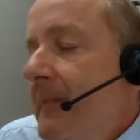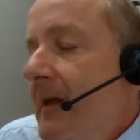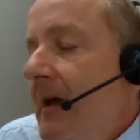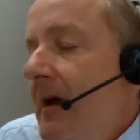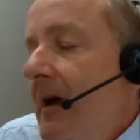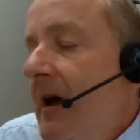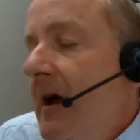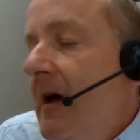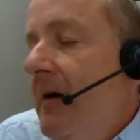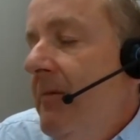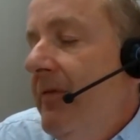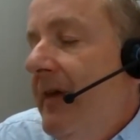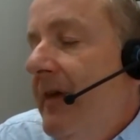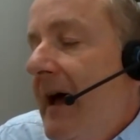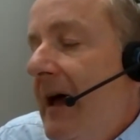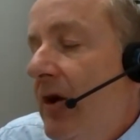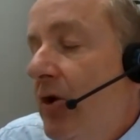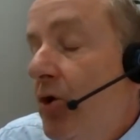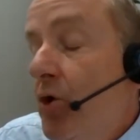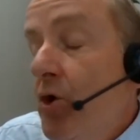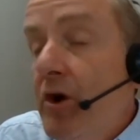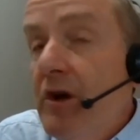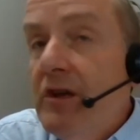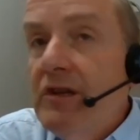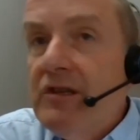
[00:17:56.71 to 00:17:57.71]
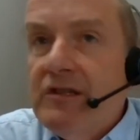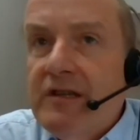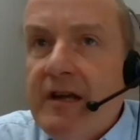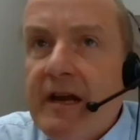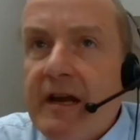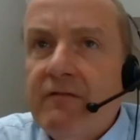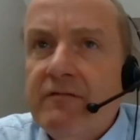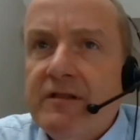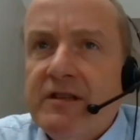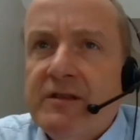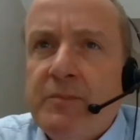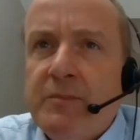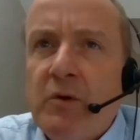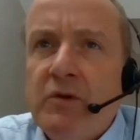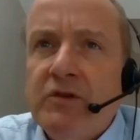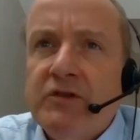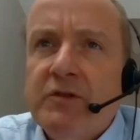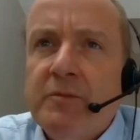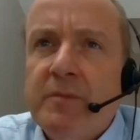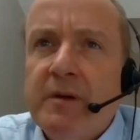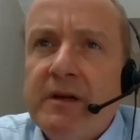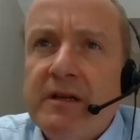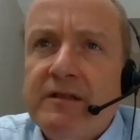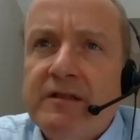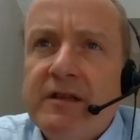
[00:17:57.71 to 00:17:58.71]
that lawyers take
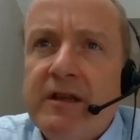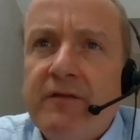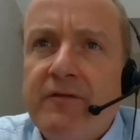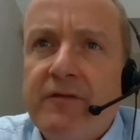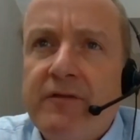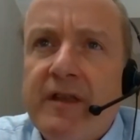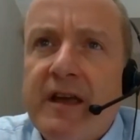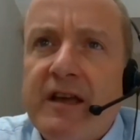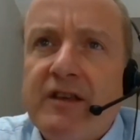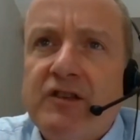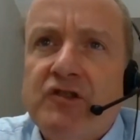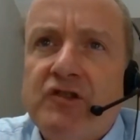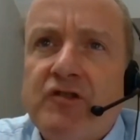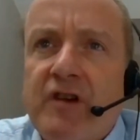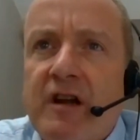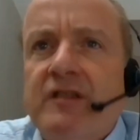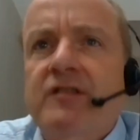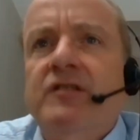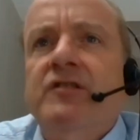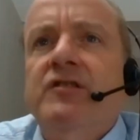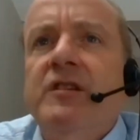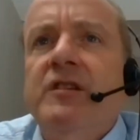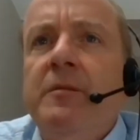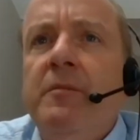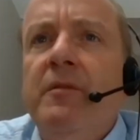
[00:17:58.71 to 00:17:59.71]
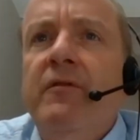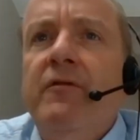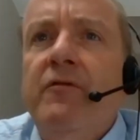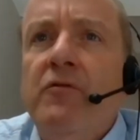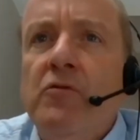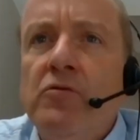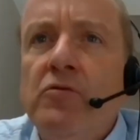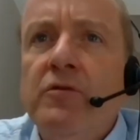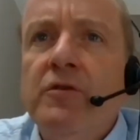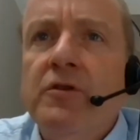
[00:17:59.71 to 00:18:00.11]
responsibility for their strategy before the